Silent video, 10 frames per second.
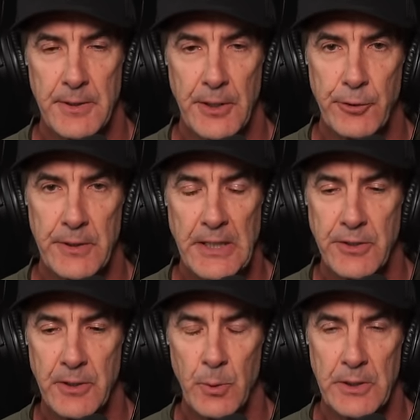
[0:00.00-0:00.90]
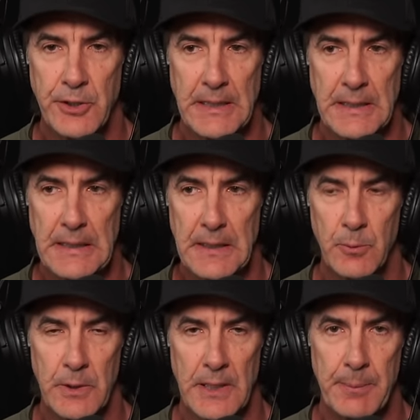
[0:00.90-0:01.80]
dissertation on what Shane did
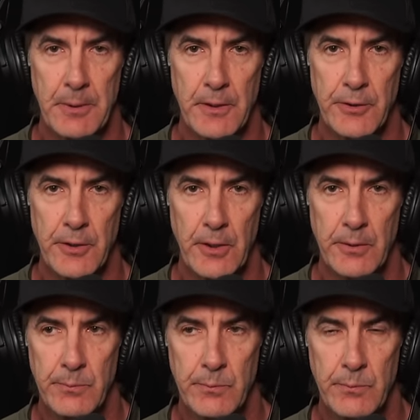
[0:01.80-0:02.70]
and what happened to this dog.